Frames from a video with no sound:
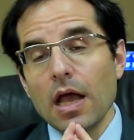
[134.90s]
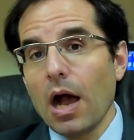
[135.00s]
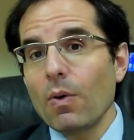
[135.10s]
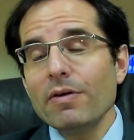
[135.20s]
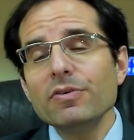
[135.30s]

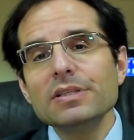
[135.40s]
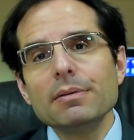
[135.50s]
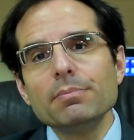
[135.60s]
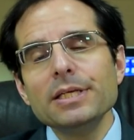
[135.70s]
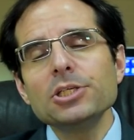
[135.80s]
However, the
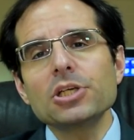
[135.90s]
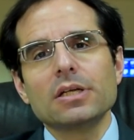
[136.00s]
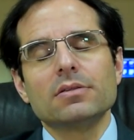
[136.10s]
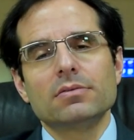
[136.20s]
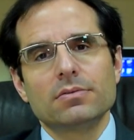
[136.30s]

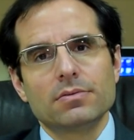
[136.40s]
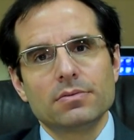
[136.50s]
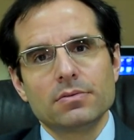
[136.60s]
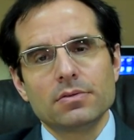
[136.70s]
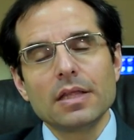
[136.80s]
Mishkan,
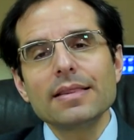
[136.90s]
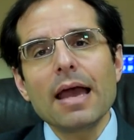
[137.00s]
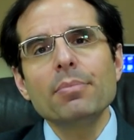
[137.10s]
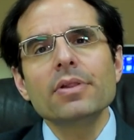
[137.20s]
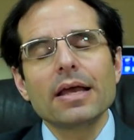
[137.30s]
the
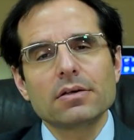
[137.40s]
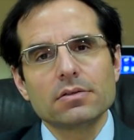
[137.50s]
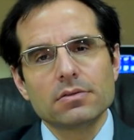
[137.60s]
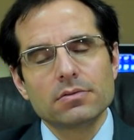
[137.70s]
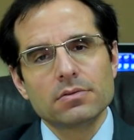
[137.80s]
tabernacle,
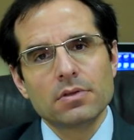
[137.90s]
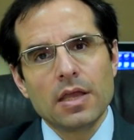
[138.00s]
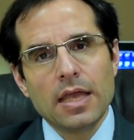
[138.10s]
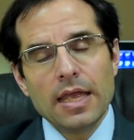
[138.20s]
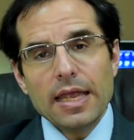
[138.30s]

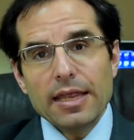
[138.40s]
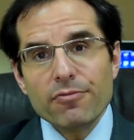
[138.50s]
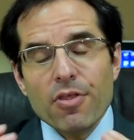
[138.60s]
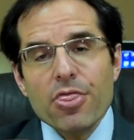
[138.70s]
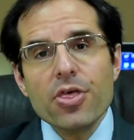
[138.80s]

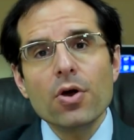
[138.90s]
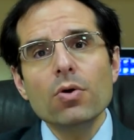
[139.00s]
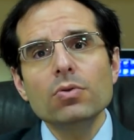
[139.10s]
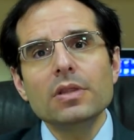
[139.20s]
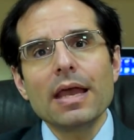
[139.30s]
even
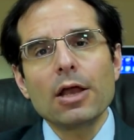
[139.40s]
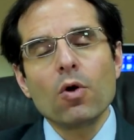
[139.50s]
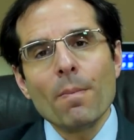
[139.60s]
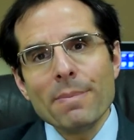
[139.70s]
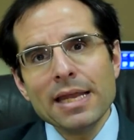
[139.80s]
though the
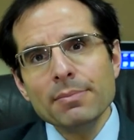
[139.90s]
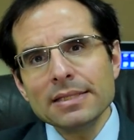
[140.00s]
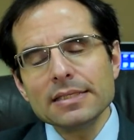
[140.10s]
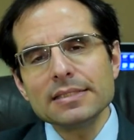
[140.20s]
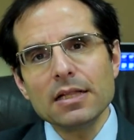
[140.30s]

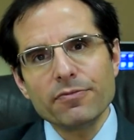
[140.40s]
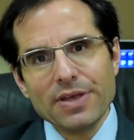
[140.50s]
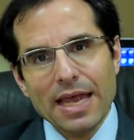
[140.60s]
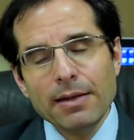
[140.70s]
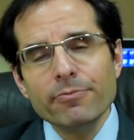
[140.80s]
commandment itself
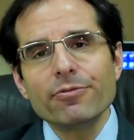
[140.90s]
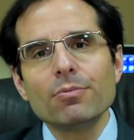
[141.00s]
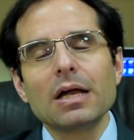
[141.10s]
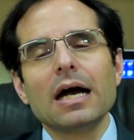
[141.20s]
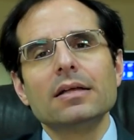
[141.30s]
came
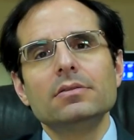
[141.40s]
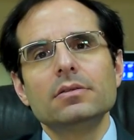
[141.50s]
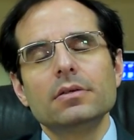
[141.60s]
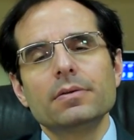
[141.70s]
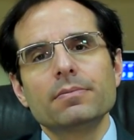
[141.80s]
from God,
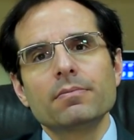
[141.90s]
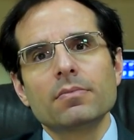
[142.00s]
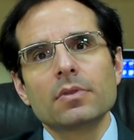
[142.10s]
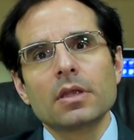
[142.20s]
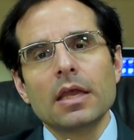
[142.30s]

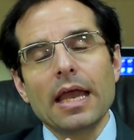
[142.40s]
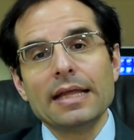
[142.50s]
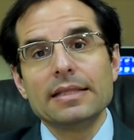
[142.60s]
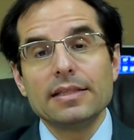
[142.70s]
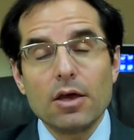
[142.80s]

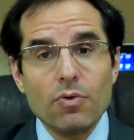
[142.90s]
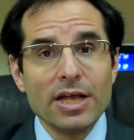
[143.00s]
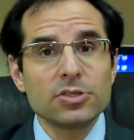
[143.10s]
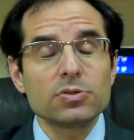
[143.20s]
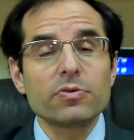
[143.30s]
and the
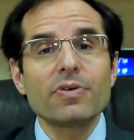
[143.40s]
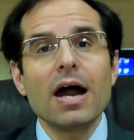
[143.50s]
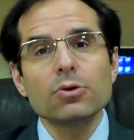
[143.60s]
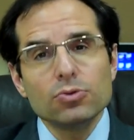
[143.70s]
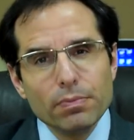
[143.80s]
directions of
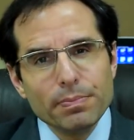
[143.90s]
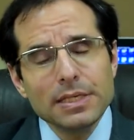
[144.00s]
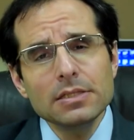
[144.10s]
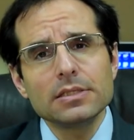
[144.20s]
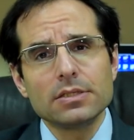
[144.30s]
how to
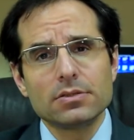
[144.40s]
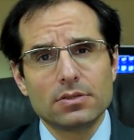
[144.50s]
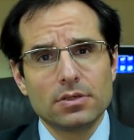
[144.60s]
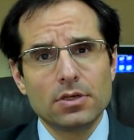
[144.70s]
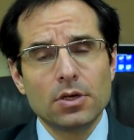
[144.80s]
build it
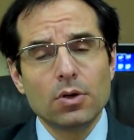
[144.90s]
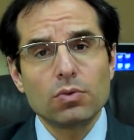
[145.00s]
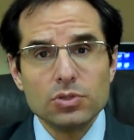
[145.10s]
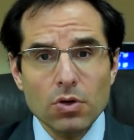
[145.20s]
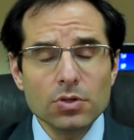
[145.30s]

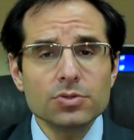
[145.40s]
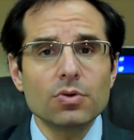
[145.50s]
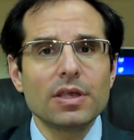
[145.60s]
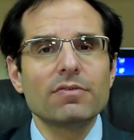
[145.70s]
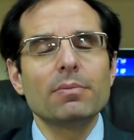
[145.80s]
was also
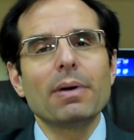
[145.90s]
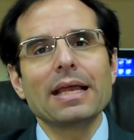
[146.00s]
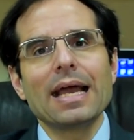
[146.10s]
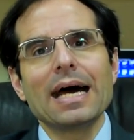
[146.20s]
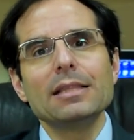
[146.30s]
given by
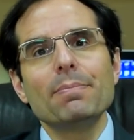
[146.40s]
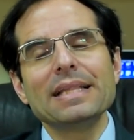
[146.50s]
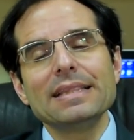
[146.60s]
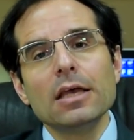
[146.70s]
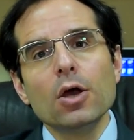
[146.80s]
God,
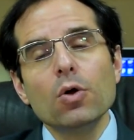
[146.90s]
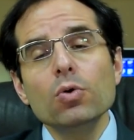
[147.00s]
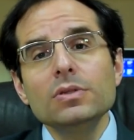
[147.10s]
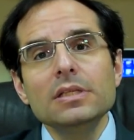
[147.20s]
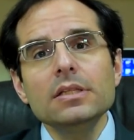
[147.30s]
but
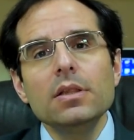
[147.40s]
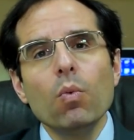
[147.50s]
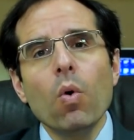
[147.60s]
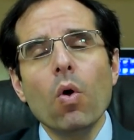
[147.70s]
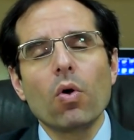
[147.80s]
who did the
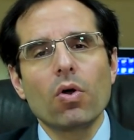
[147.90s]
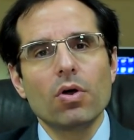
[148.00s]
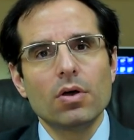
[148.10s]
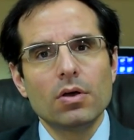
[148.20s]
work?